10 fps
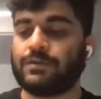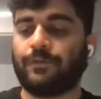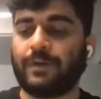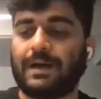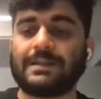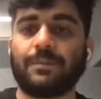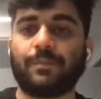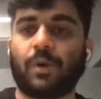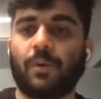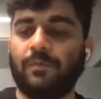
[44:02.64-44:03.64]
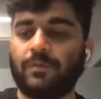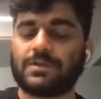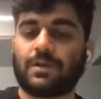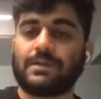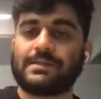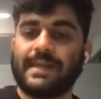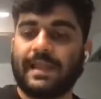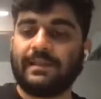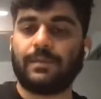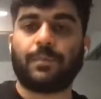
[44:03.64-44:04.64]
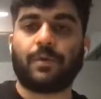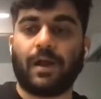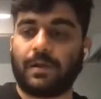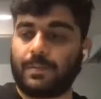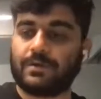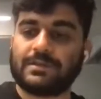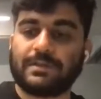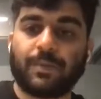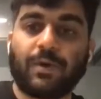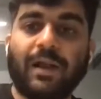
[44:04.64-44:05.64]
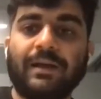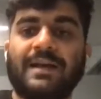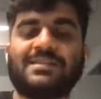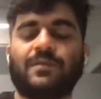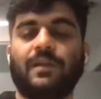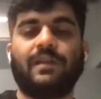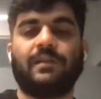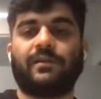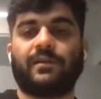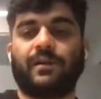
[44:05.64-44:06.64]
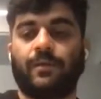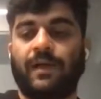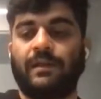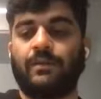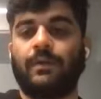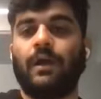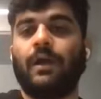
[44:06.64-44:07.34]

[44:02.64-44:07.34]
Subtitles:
So for us, the problem was not selling the product because the product has a very clear-cut value.